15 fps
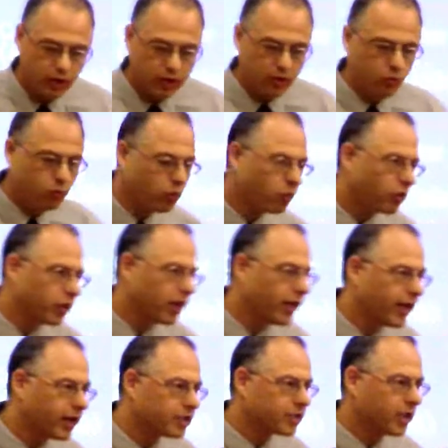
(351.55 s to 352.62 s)
they'll walk with their
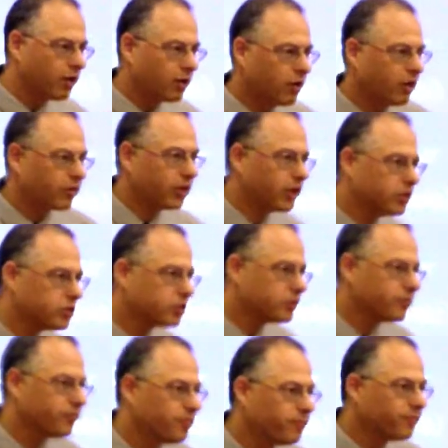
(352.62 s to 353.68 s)
legs out like this.
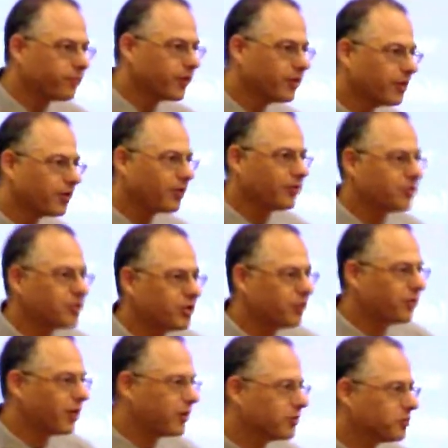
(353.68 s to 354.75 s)
You've seen
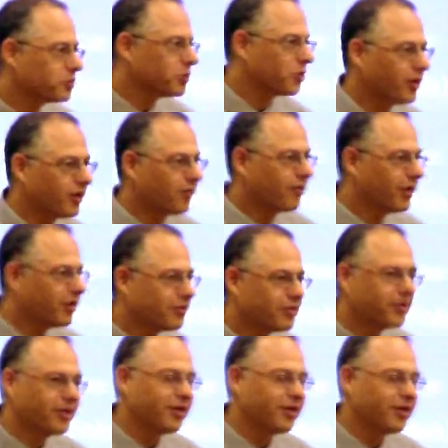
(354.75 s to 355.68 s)
all that, they're toddling around.